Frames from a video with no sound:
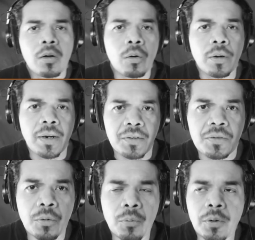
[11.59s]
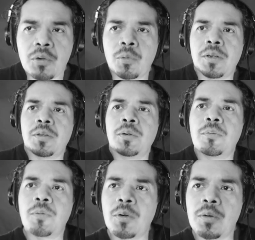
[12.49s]
Okay, so what you want to do
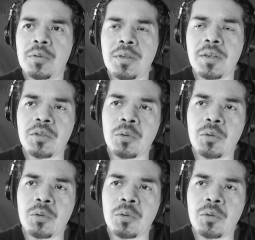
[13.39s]
first is